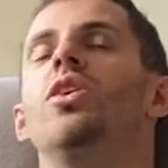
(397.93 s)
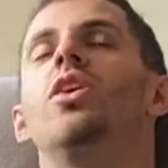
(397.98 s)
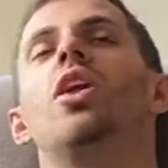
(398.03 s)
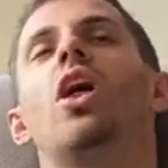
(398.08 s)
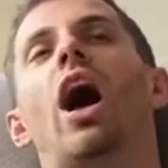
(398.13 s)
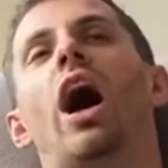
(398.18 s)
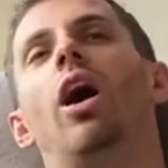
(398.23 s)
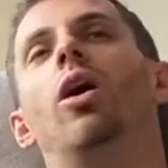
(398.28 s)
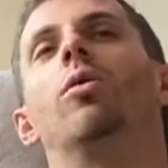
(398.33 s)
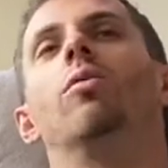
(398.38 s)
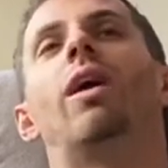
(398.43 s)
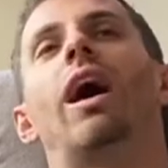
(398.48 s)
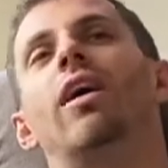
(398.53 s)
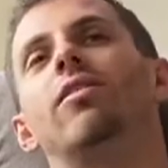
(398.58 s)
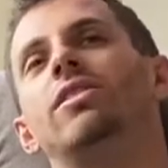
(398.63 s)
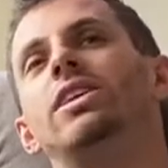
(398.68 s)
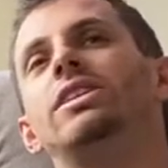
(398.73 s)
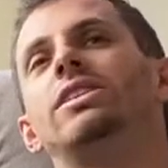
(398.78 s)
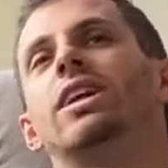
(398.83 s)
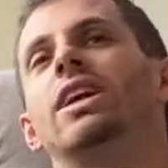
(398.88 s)
help
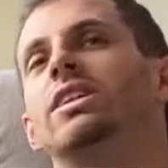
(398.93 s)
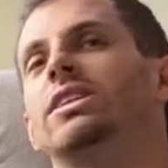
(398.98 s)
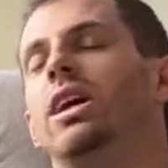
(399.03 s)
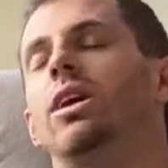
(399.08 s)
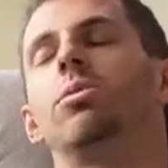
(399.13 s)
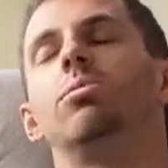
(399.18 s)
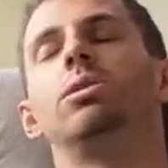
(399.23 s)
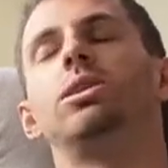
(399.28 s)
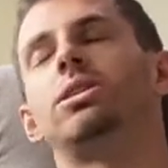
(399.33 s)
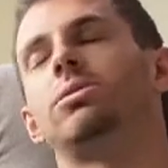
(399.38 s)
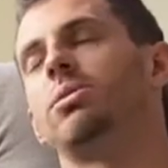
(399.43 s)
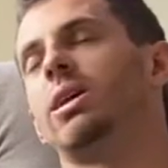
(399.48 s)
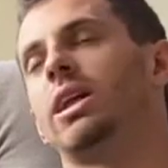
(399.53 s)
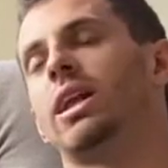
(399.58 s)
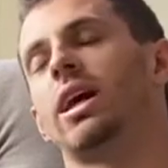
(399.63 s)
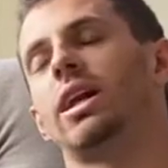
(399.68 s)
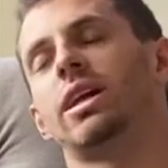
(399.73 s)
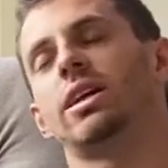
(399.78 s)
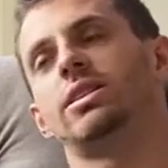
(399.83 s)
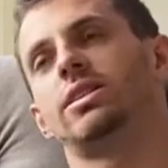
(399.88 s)
have these guys help me to make
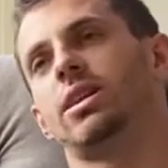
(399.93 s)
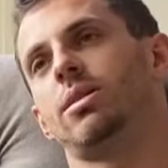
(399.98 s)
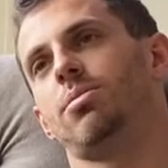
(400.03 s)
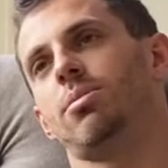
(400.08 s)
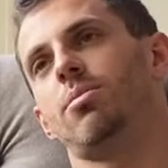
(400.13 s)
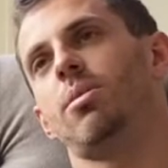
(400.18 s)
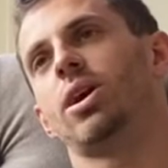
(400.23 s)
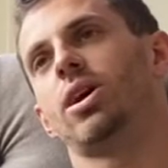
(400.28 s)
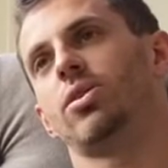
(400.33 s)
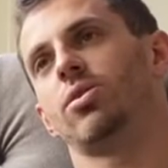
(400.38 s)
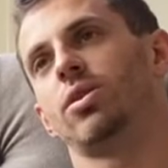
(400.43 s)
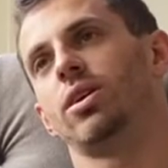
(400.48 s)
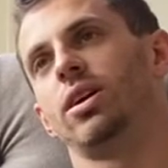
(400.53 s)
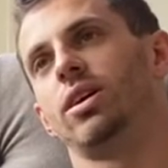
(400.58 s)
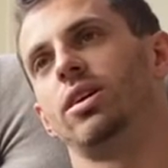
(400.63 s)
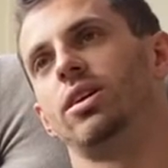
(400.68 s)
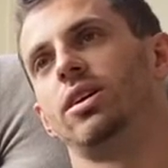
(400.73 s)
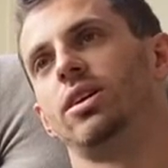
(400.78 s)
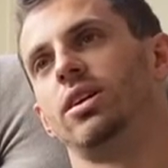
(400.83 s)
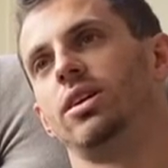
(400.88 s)
that next step in my career.
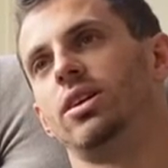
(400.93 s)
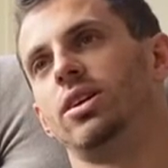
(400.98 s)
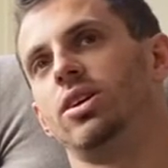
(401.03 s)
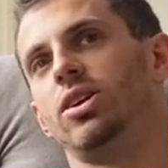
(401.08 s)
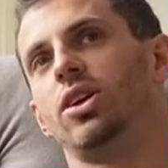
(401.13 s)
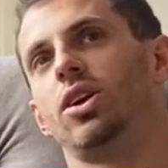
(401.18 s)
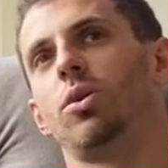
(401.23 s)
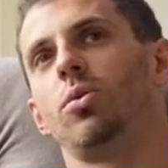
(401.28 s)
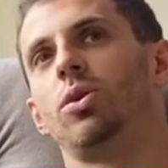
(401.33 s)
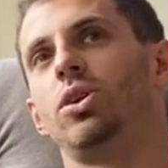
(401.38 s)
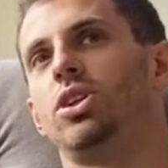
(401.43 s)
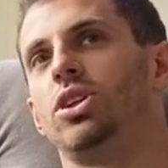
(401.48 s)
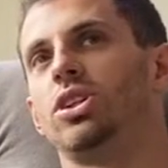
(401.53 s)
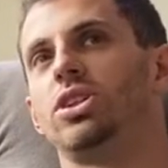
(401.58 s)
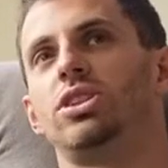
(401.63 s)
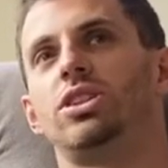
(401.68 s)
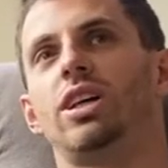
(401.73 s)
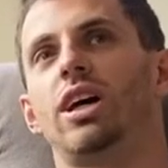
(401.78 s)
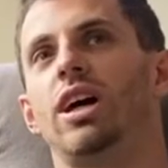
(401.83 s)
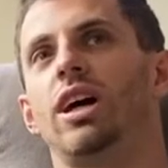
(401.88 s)
You know, which
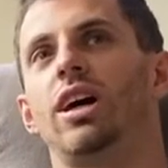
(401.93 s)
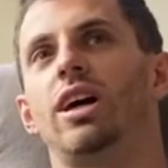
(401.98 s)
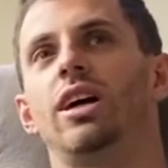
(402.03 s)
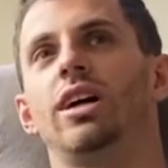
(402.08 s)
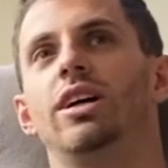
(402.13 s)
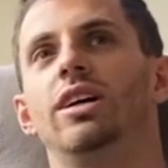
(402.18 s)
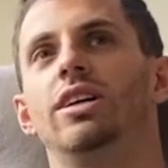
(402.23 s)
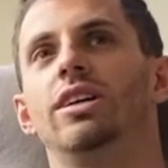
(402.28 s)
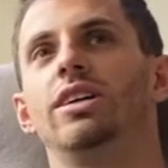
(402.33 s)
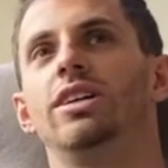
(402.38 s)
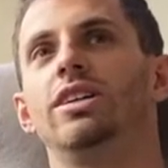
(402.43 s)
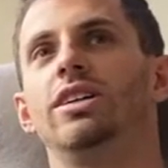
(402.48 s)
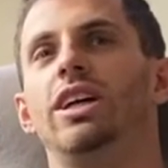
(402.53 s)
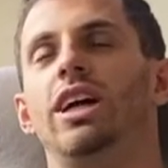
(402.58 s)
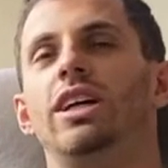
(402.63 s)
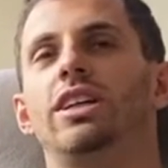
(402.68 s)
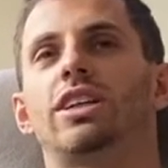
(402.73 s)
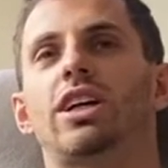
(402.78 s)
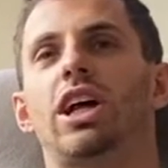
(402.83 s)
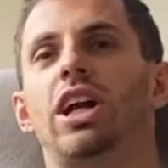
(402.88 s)
is uh,
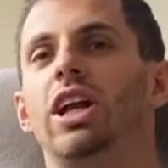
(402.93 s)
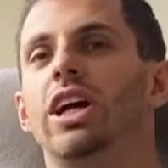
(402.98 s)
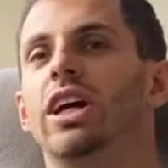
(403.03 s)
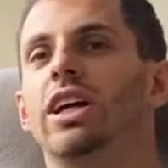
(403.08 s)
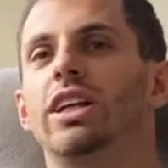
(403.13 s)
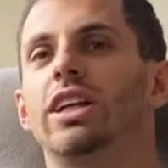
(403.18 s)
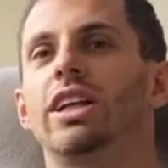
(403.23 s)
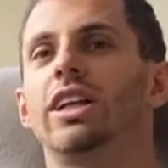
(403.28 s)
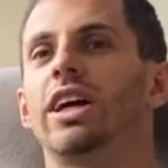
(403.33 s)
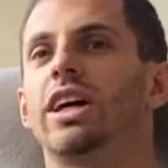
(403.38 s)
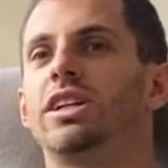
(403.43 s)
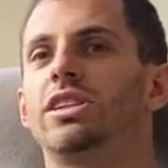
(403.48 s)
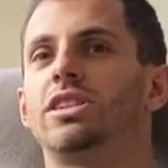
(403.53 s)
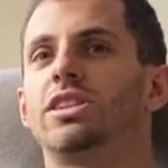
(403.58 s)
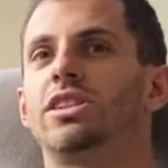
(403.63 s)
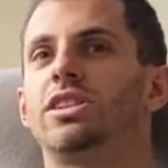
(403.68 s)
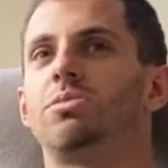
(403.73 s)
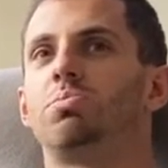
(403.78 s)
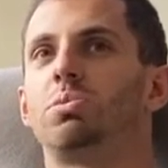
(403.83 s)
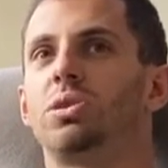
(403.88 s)
it's clear that
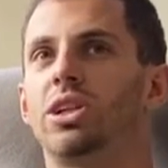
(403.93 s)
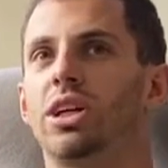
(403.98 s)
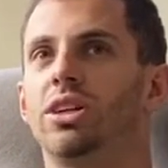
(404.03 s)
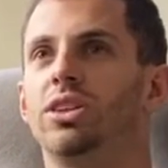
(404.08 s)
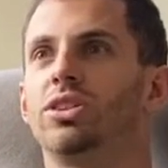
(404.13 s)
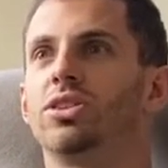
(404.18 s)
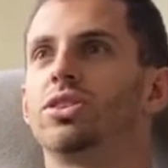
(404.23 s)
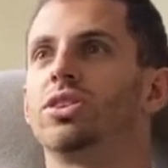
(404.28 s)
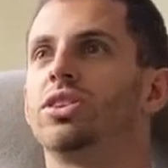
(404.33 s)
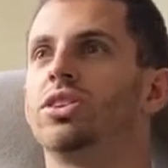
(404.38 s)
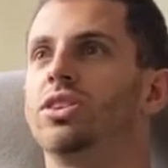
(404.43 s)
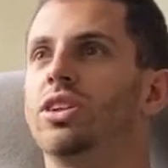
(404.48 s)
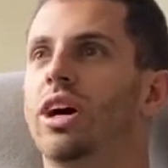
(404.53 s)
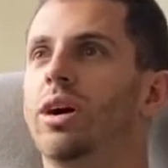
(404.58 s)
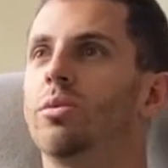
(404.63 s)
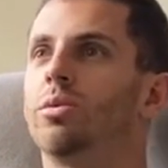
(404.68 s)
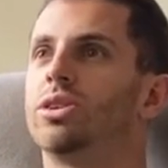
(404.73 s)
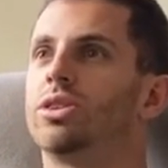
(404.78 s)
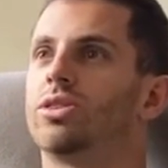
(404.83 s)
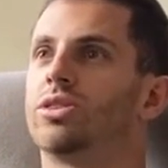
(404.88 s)
there's potential to do
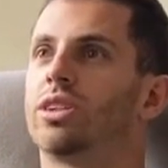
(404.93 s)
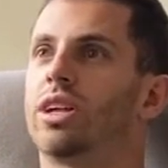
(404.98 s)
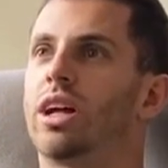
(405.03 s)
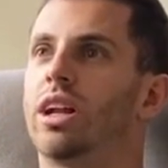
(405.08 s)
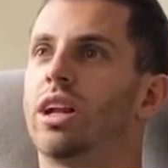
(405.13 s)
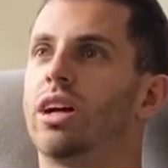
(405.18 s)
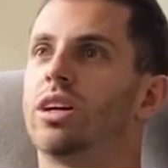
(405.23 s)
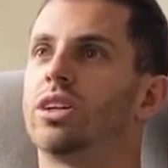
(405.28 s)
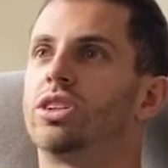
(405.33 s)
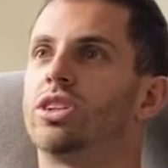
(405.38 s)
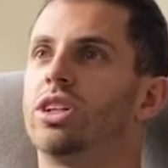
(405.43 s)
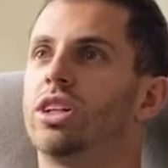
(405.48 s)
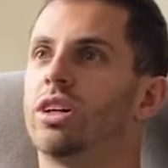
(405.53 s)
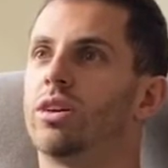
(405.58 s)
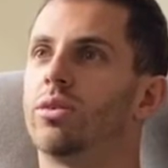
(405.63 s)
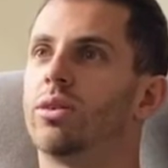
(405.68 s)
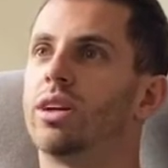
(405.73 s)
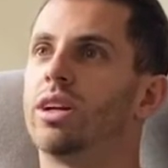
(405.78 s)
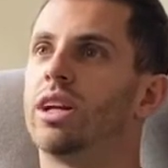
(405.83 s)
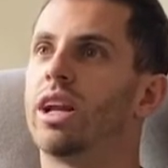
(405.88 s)
that. We saw that last
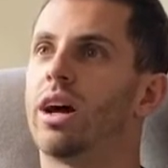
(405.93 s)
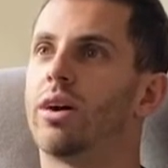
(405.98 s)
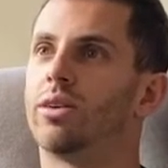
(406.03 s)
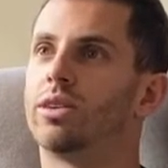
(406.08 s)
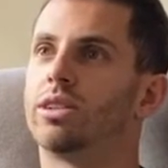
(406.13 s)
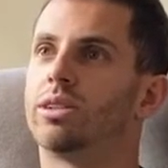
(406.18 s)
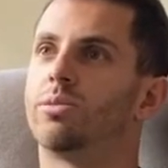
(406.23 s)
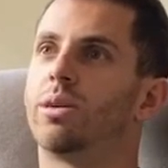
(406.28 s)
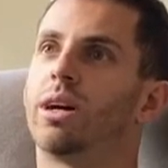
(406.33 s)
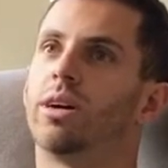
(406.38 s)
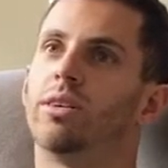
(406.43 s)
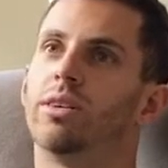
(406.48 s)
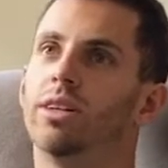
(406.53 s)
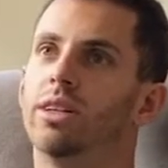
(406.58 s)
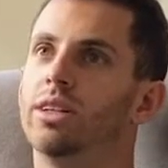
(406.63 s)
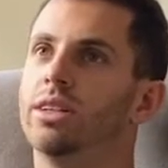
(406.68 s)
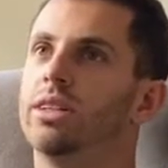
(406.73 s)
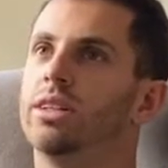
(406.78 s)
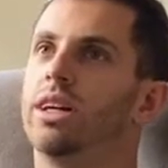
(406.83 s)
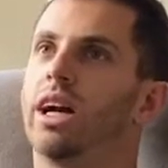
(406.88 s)
year, and now it's about
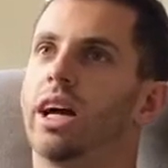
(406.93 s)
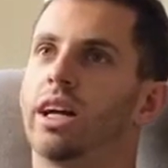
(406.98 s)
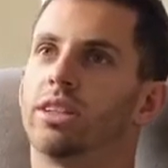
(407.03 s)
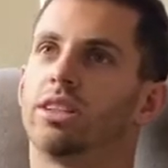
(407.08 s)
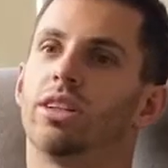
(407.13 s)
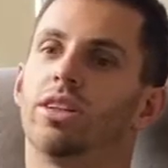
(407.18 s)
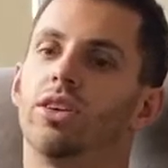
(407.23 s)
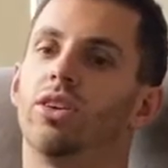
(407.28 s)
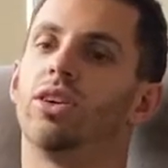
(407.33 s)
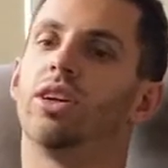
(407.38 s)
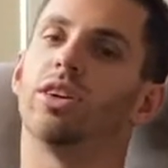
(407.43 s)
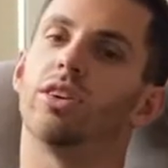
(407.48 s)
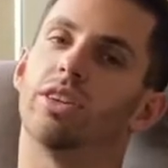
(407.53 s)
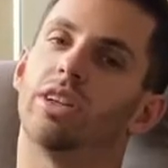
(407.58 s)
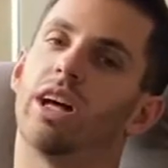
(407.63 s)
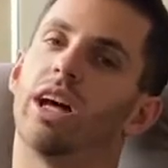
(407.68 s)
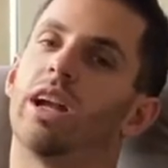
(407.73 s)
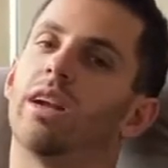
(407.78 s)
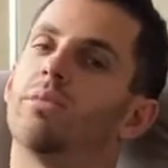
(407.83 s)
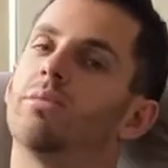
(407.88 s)
executing on
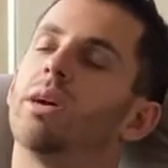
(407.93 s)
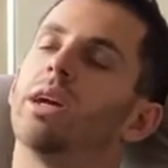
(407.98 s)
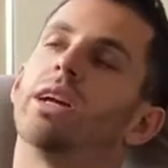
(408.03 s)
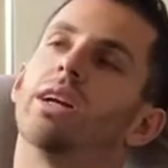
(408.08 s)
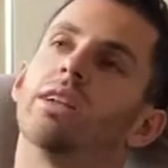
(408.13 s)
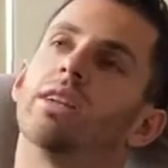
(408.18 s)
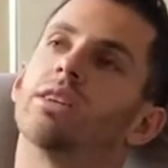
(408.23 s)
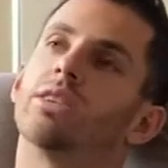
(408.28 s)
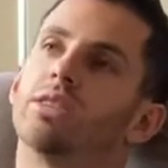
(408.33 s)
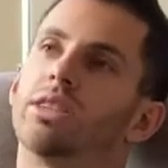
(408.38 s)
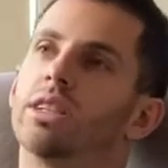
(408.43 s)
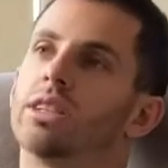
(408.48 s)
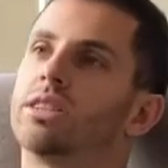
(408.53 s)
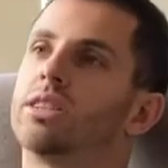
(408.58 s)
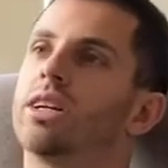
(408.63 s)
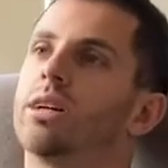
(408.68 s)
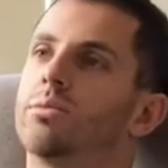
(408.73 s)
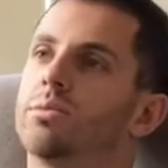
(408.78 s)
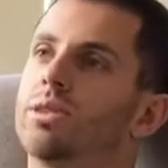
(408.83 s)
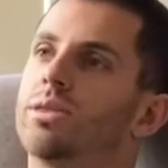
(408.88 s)
that and making those next
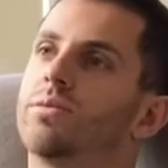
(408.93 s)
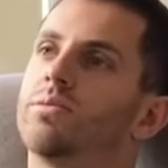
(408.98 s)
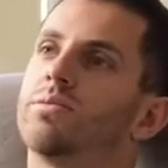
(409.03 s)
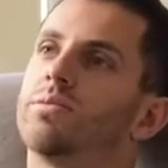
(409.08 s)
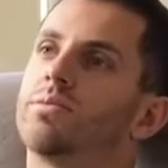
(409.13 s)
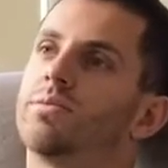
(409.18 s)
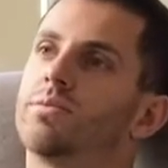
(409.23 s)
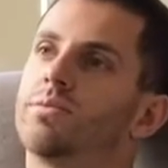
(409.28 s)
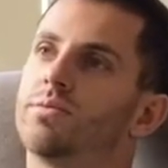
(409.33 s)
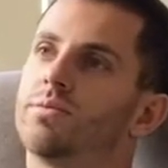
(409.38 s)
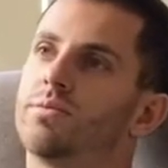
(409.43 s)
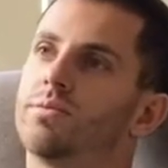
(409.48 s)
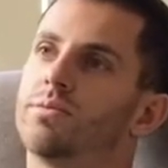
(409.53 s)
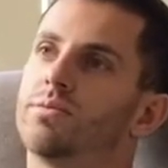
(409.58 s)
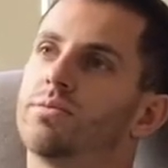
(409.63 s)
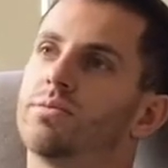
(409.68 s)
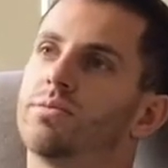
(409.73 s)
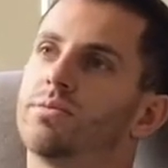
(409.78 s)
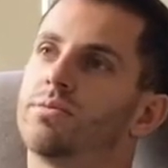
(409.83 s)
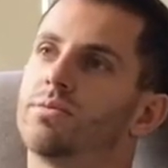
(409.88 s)
steps.
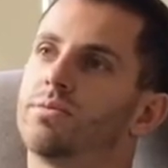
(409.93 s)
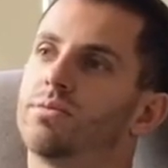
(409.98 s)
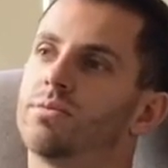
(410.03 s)
And obviously,